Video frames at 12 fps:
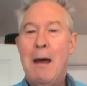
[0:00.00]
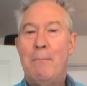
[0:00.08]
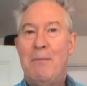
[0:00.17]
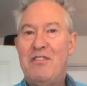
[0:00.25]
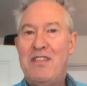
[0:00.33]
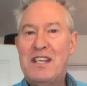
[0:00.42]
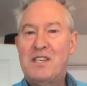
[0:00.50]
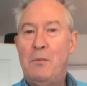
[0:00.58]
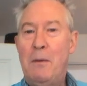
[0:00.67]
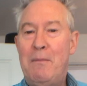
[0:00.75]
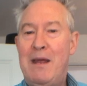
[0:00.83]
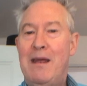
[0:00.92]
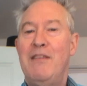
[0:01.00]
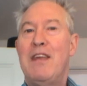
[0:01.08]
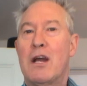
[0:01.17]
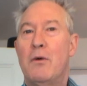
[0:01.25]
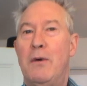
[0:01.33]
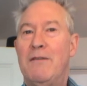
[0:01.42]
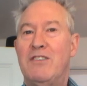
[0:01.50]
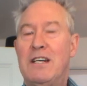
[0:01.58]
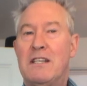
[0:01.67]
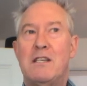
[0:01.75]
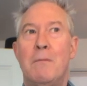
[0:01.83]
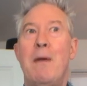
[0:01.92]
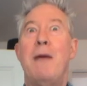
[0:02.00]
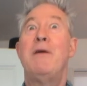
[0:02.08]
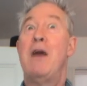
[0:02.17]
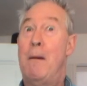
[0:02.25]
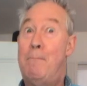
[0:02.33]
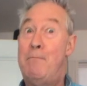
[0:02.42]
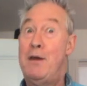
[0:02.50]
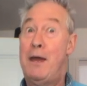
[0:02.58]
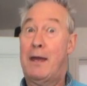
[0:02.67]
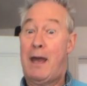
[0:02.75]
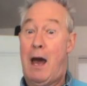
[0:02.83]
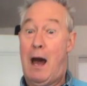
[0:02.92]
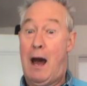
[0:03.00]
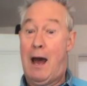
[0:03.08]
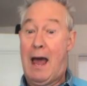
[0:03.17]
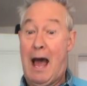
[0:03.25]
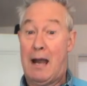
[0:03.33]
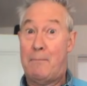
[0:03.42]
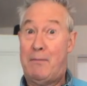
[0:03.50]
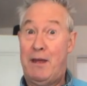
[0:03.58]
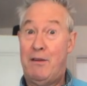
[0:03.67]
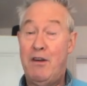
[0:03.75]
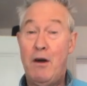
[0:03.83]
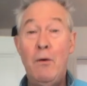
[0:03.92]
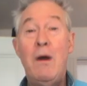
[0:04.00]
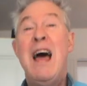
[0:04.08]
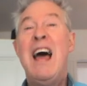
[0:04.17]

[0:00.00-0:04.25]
but this would be the equivalent to maybe a big jalapeno.